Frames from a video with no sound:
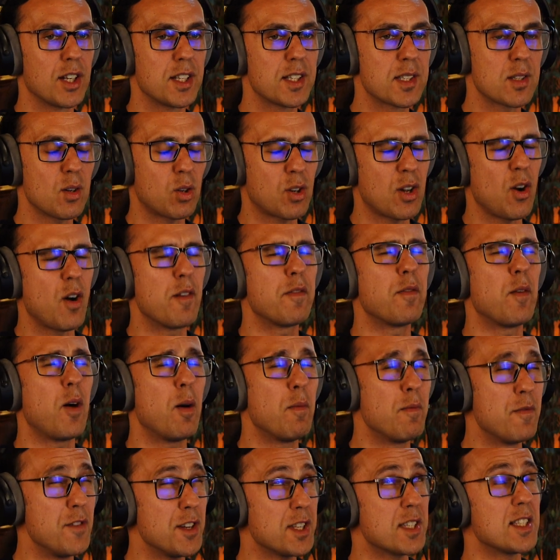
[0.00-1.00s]
It's
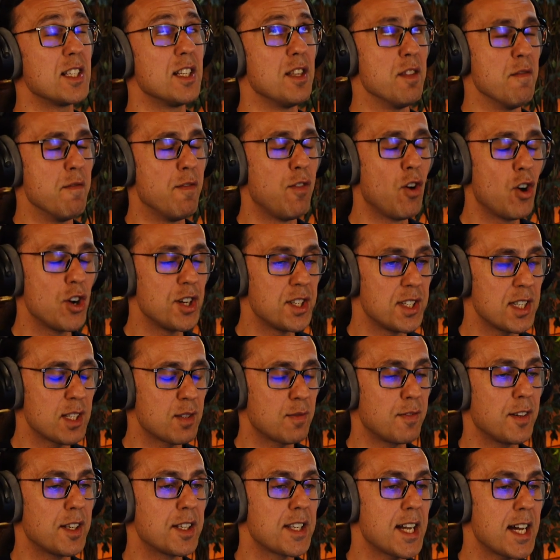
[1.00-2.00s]
obviously the voice
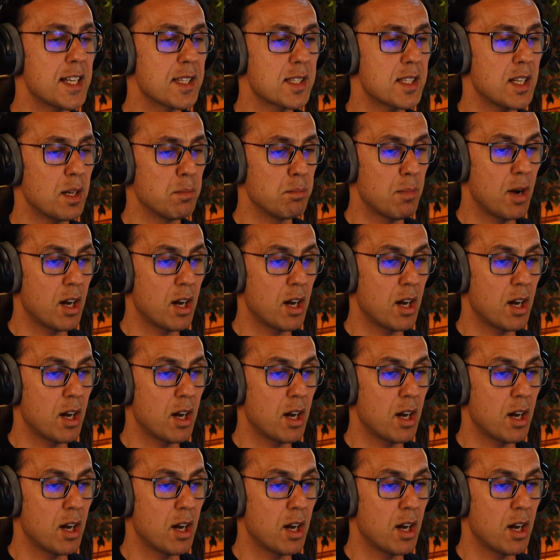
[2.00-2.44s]
is fantastic.